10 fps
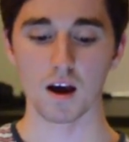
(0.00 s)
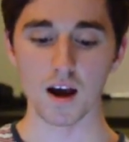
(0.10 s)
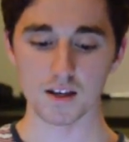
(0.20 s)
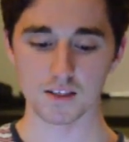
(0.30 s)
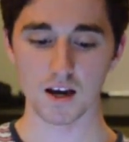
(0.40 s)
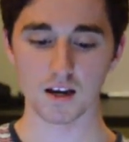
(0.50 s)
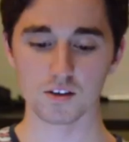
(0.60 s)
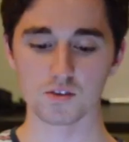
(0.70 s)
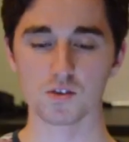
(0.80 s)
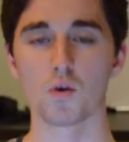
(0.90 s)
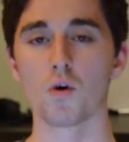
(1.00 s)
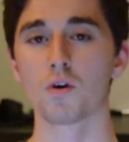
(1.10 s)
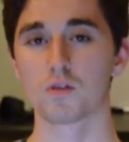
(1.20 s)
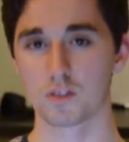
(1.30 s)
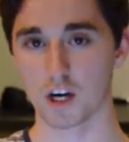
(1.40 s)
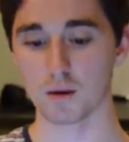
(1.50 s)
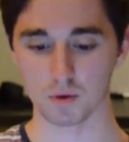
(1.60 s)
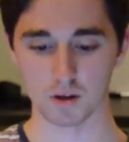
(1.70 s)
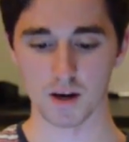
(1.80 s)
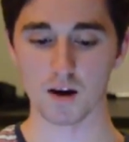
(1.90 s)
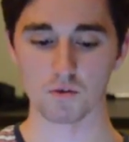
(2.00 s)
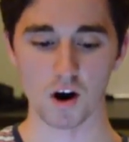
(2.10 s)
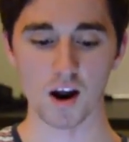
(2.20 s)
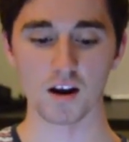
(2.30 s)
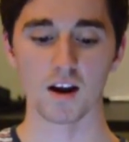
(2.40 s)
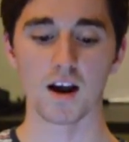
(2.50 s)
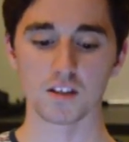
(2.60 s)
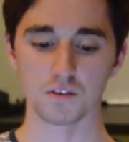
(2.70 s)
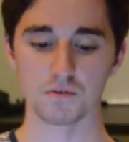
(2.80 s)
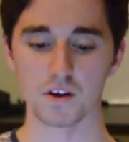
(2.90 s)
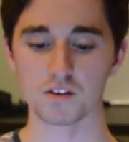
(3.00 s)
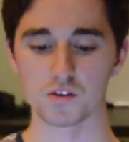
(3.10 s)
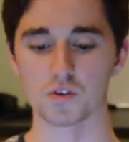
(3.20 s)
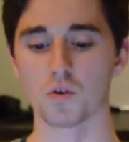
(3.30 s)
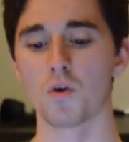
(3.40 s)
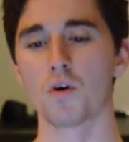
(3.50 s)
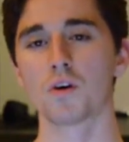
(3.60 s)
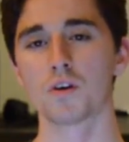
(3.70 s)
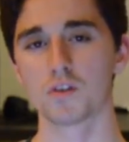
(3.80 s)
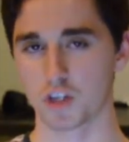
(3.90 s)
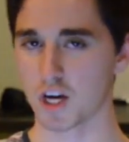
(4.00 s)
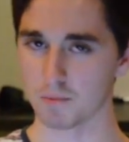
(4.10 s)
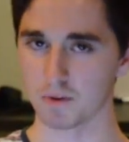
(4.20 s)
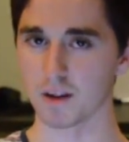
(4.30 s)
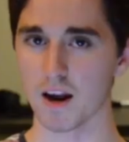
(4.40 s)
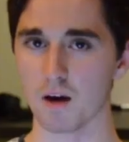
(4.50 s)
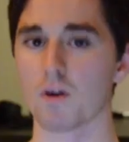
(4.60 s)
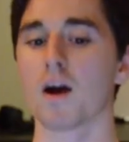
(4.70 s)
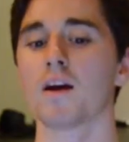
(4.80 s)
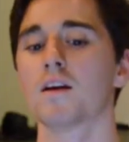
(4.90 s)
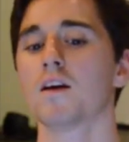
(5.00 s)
Attacking score, Chamberlain outright. And defense score, Chamberlain outright.